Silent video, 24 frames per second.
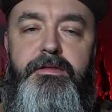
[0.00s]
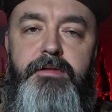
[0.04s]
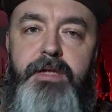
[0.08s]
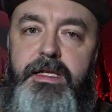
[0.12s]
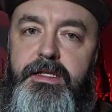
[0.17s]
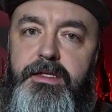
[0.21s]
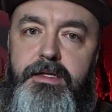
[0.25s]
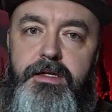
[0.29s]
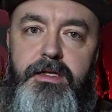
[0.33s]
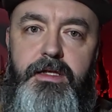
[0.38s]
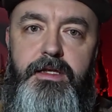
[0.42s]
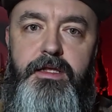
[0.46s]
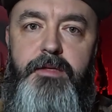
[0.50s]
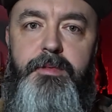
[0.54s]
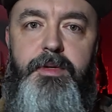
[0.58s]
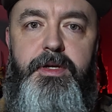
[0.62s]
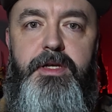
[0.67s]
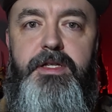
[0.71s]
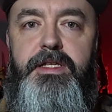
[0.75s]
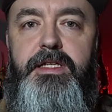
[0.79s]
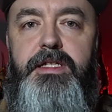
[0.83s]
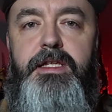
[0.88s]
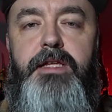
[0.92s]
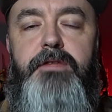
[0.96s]
that's clearly
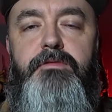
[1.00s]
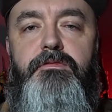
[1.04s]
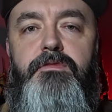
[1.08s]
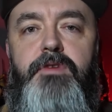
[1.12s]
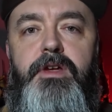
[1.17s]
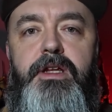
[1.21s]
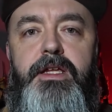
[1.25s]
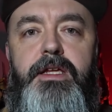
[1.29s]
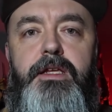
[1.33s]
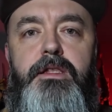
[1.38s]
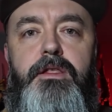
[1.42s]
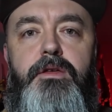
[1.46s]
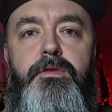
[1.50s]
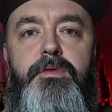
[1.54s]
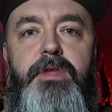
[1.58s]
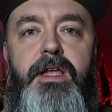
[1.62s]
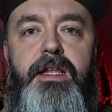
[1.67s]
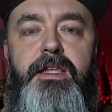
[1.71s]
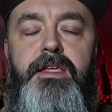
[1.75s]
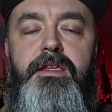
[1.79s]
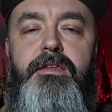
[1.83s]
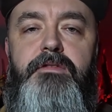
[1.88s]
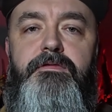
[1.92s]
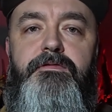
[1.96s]
because it didn't really include
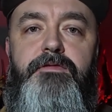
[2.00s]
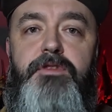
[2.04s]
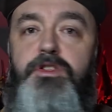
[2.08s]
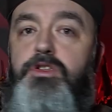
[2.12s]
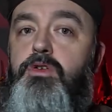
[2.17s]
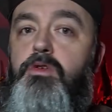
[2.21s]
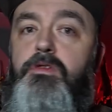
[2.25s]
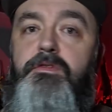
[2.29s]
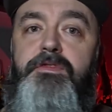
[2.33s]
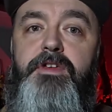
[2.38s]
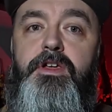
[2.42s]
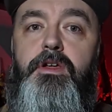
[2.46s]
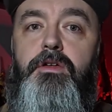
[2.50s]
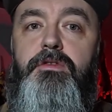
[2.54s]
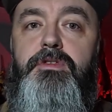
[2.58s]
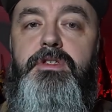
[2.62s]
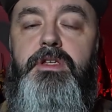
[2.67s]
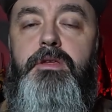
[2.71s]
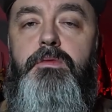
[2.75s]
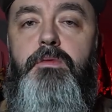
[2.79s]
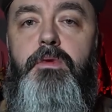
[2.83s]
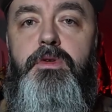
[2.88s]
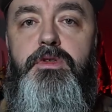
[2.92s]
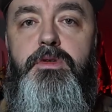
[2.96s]
any photography
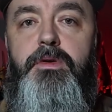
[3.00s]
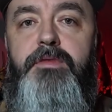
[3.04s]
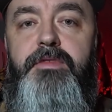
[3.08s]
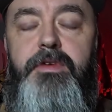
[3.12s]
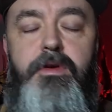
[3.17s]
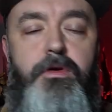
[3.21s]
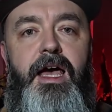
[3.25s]
content whatsoever,